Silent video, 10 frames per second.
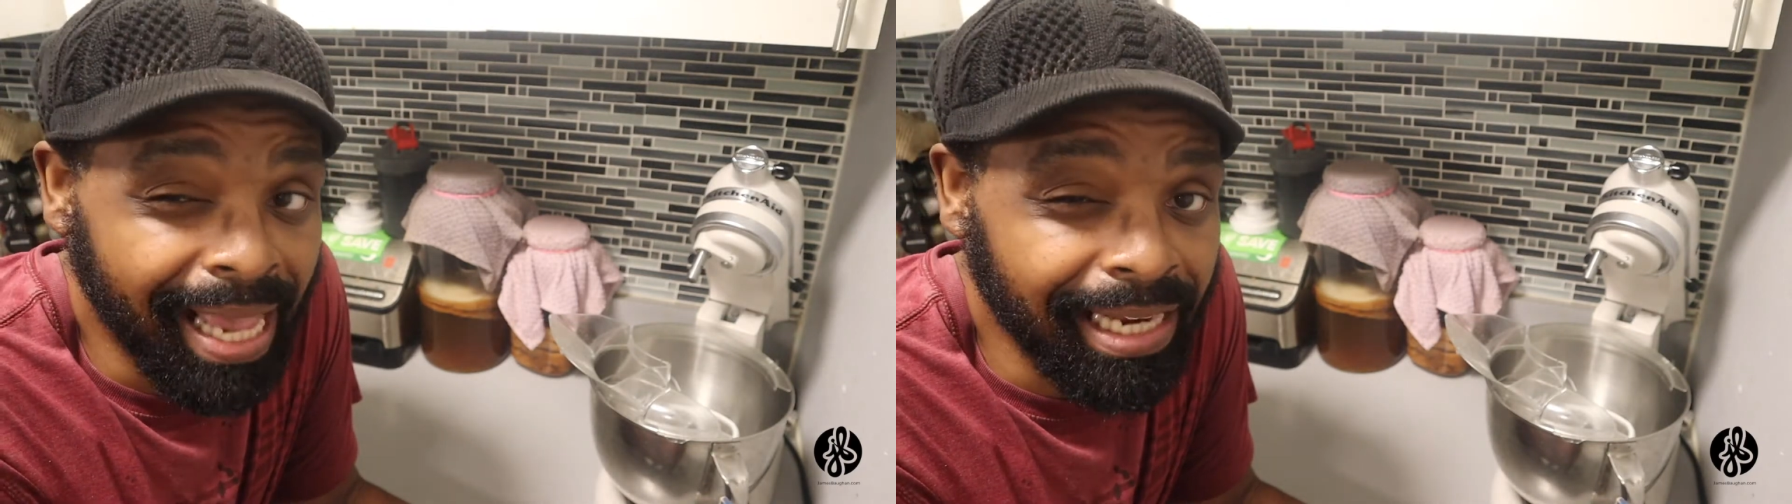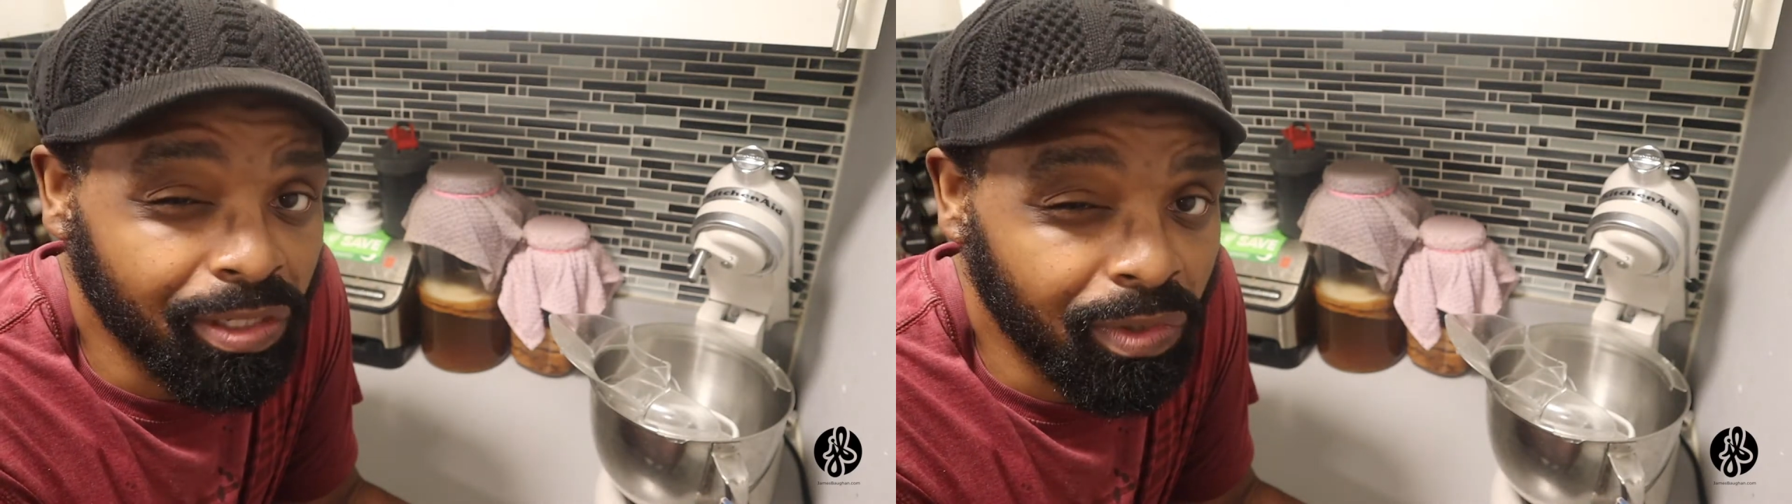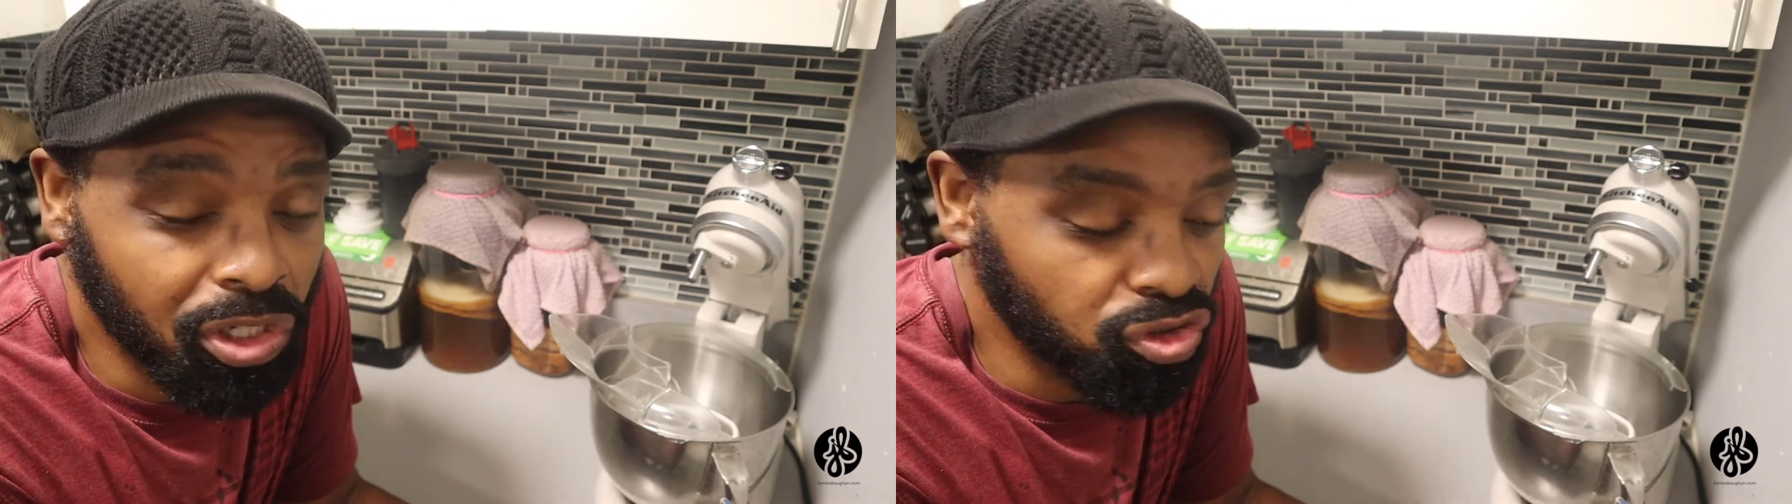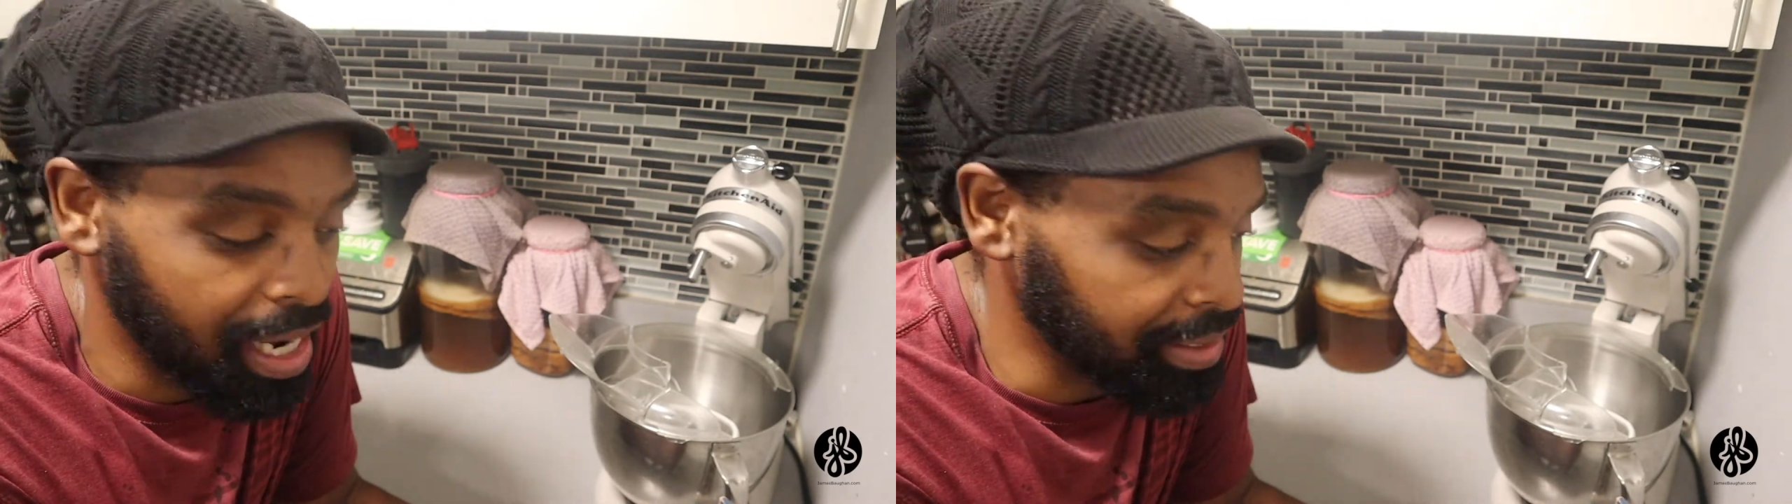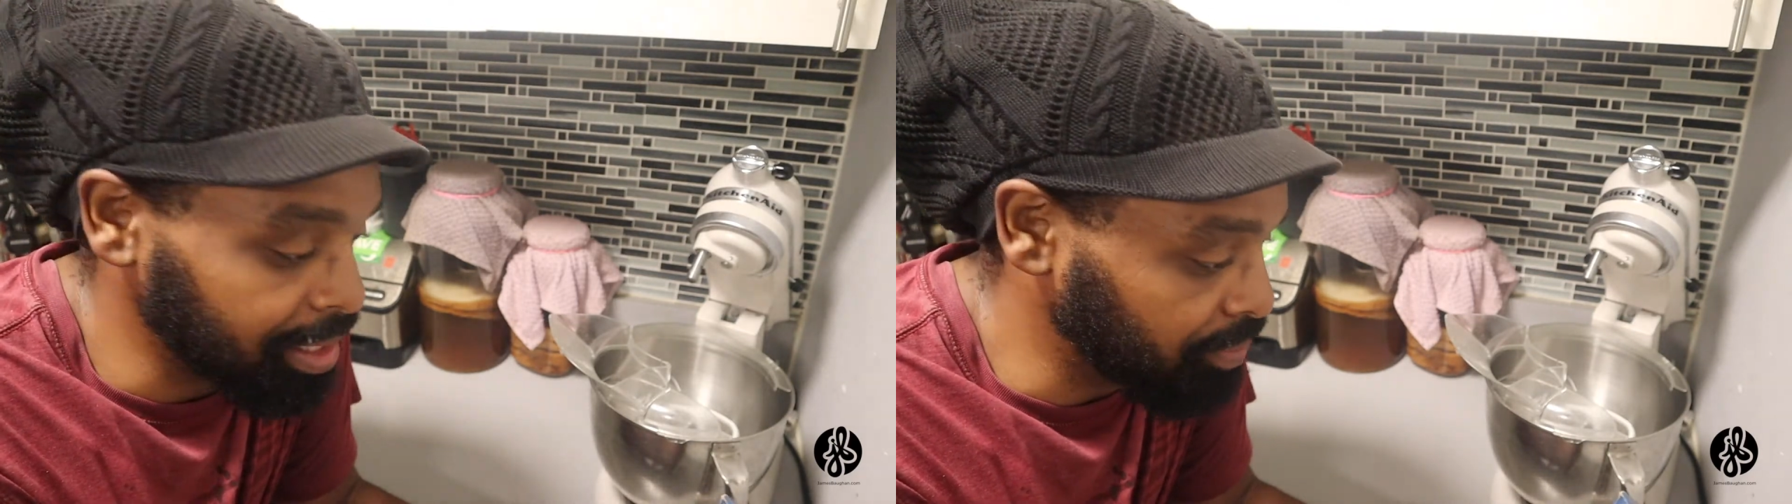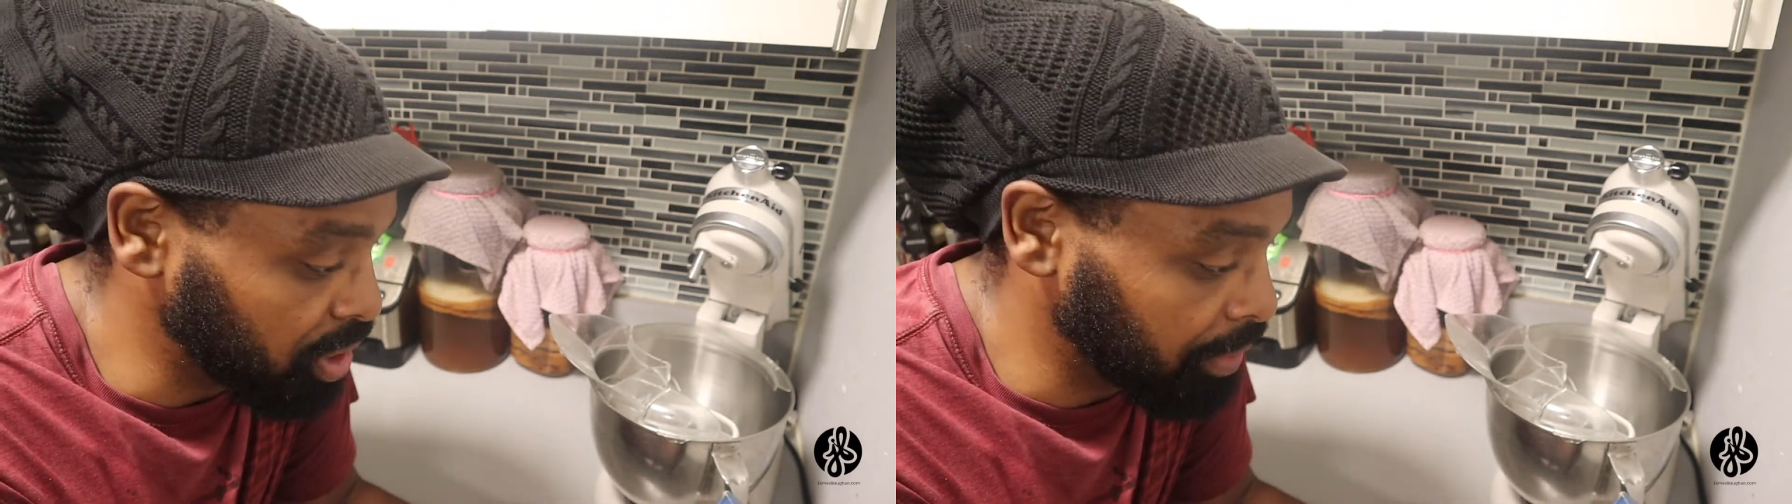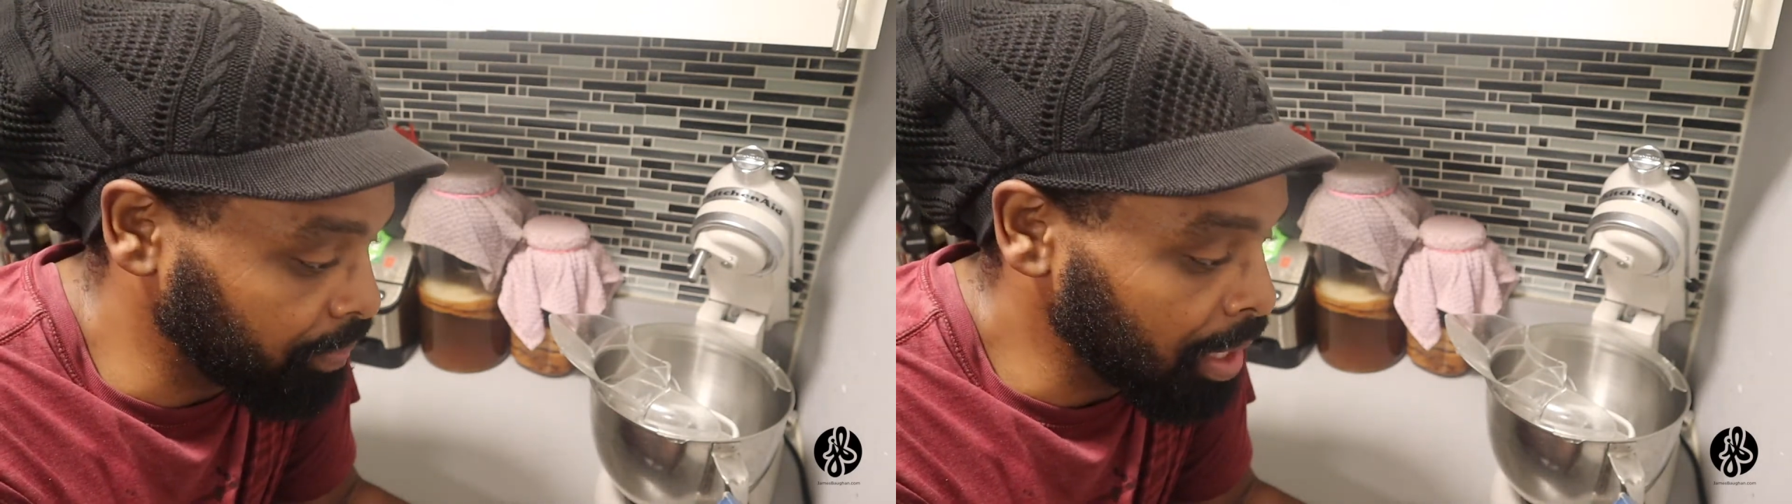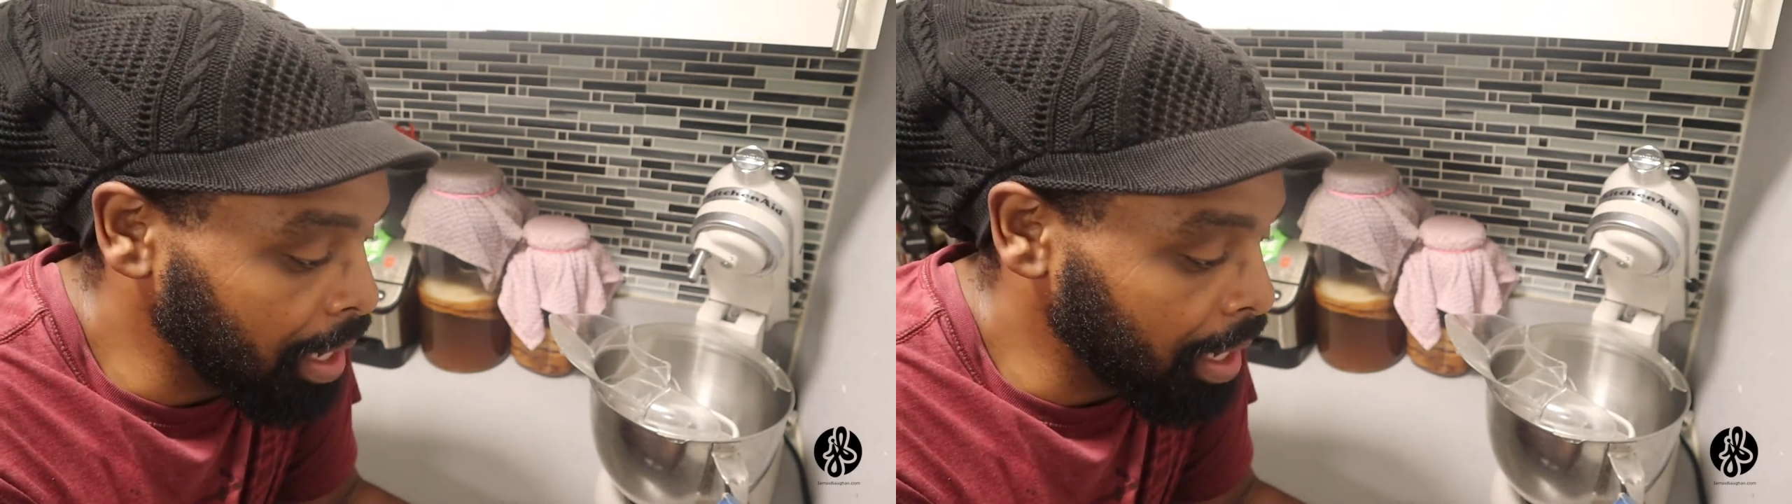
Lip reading: actually want to try something.